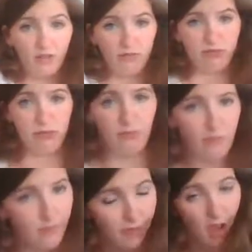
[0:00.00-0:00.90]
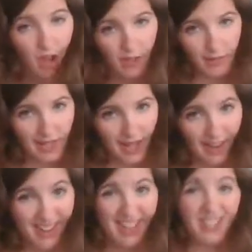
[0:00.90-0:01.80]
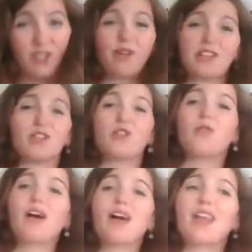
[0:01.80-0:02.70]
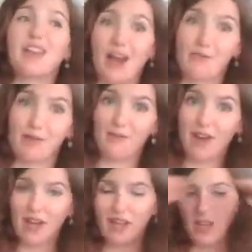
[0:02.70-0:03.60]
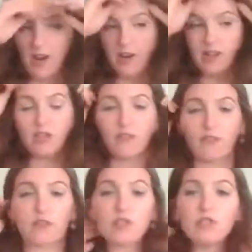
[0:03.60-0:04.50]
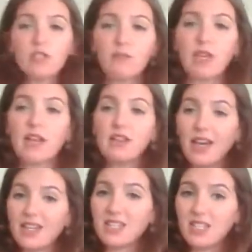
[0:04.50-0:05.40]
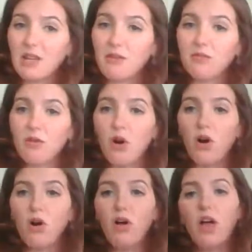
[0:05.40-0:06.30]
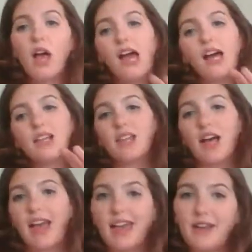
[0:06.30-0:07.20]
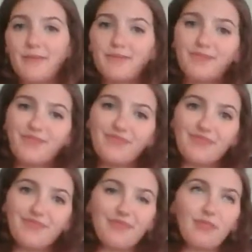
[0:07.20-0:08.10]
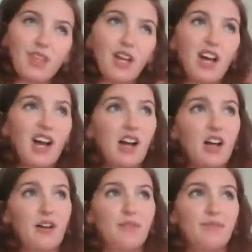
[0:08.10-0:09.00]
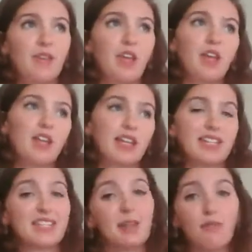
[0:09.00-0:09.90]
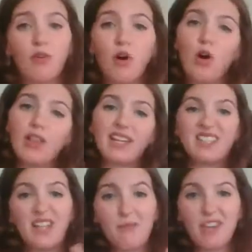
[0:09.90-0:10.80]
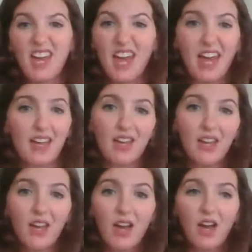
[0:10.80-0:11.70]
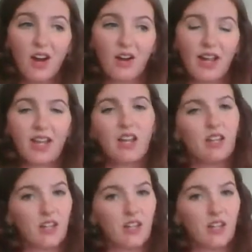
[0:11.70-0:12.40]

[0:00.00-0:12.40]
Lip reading: boom all the way down. And it's going to not be fun. All right. So if you do something like a cinnamon roll, like a cinnamon roll, like a Debbie cake, all right,